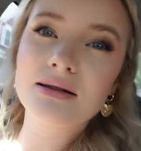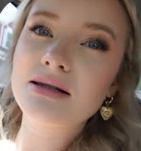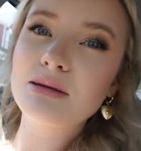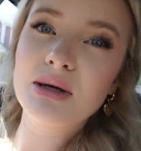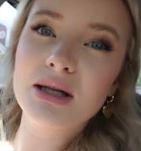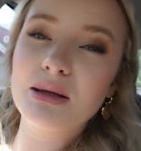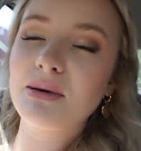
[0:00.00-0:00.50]

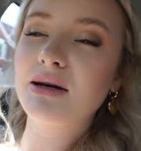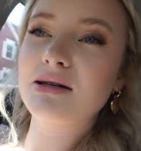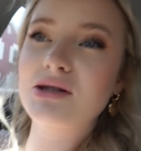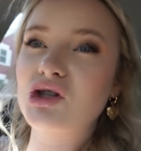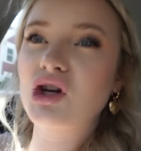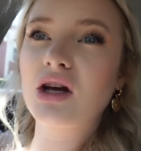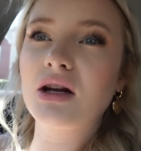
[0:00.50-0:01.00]
To me, the
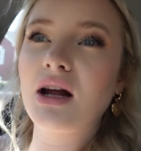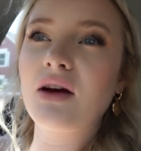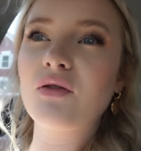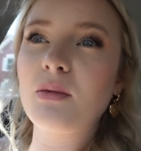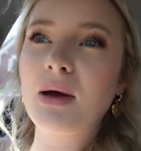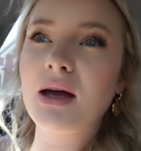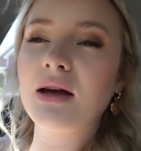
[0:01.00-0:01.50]
best shade
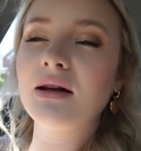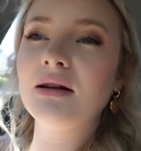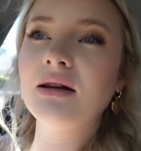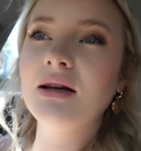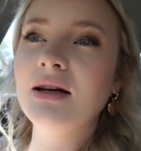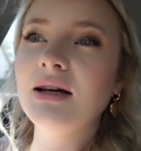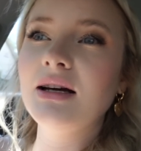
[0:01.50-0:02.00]
ever made.
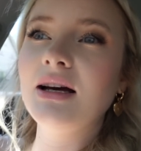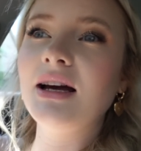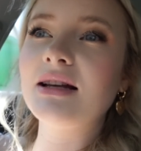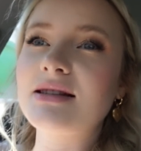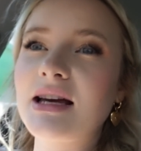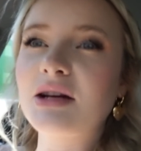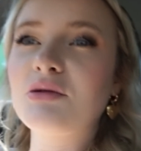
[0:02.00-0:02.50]

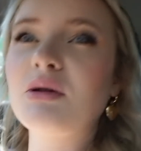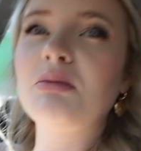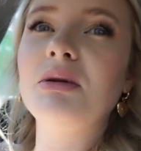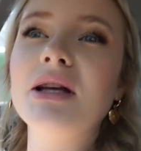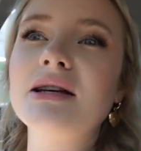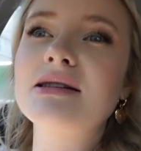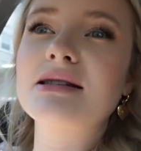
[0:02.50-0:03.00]
It's like
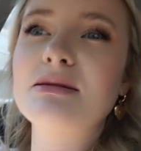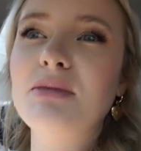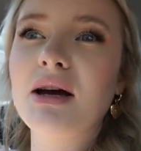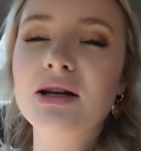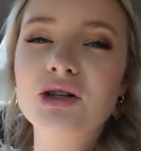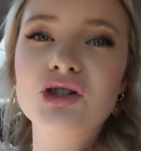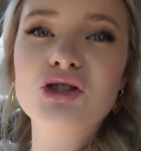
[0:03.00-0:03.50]
replaced
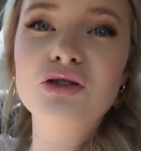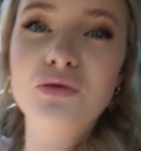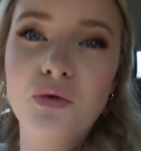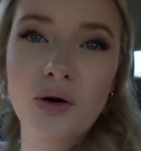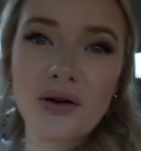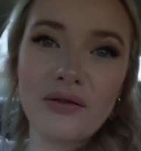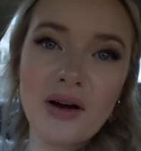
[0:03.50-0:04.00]
my
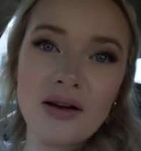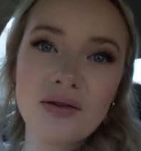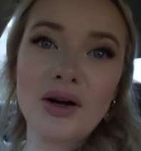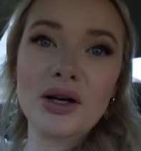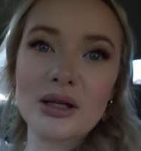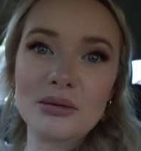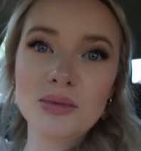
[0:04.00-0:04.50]
245
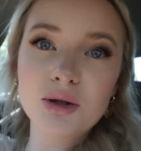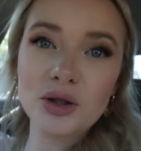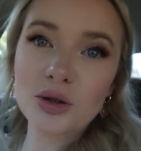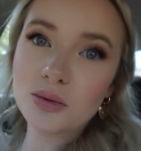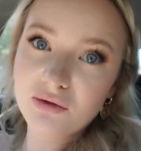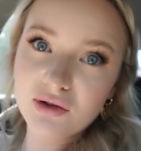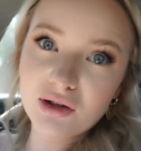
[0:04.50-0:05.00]
Honey to
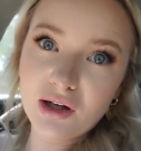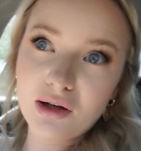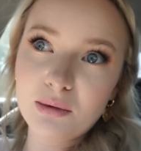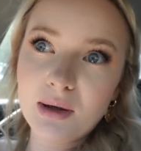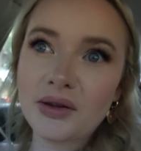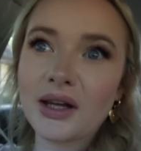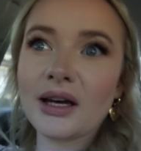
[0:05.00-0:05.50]
Bloom, if you know
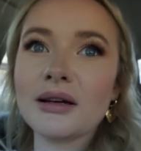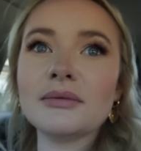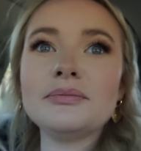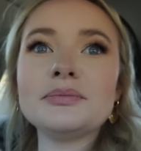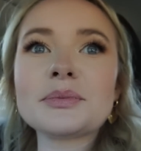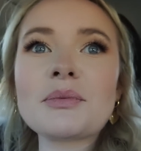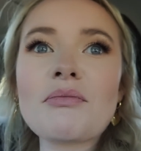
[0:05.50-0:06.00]
about that.
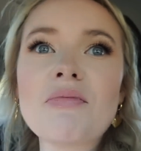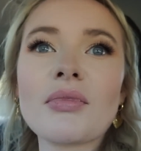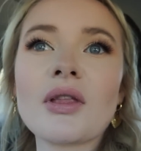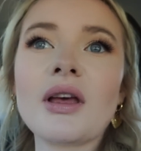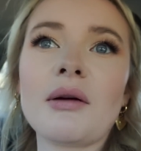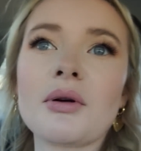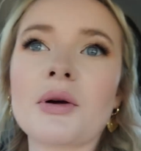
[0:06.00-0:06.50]

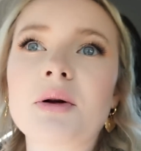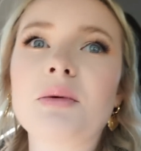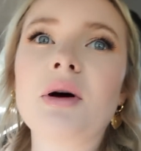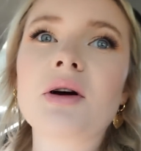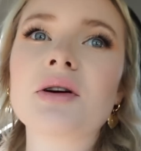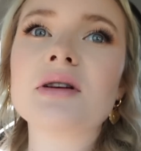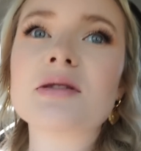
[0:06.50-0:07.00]
No, we're going to
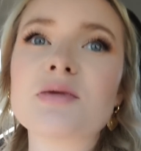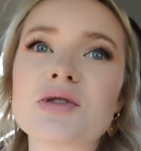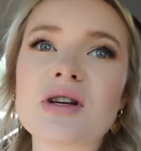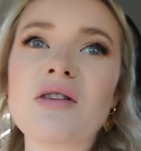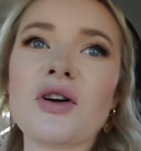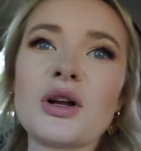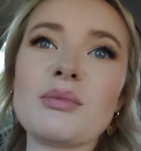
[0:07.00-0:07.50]
Walgreens, which
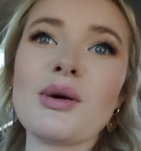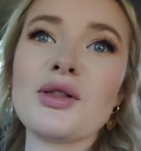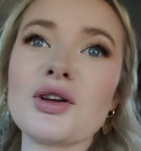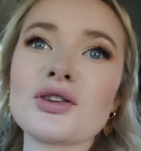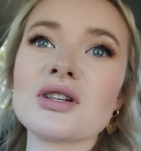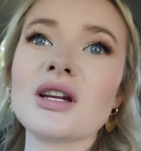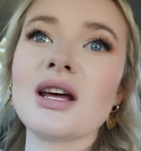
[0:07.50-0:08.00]
I've already been
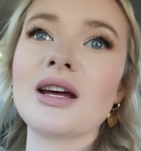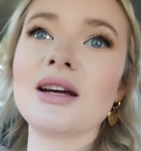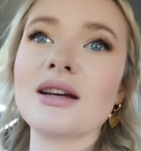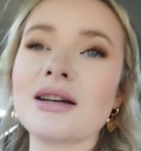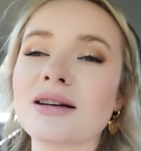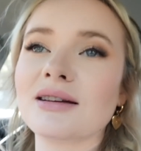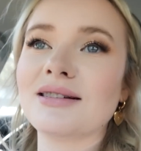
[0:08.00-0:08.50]
there today.
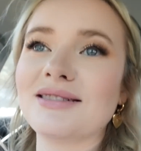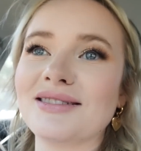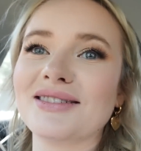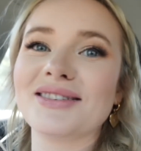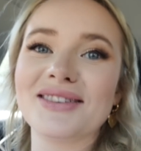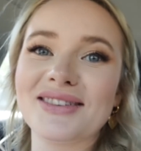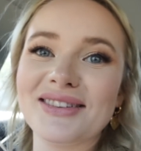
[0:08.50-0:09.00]

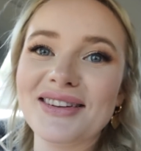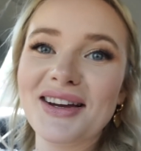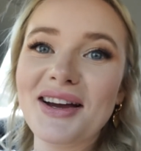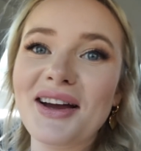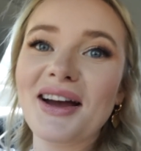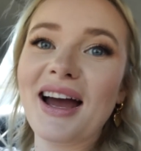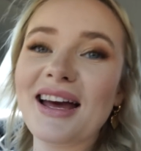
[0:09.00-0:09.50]

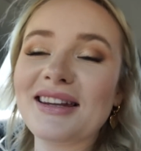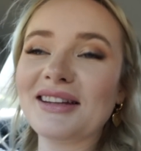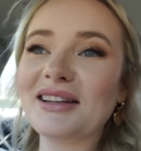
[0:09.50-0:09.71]
And the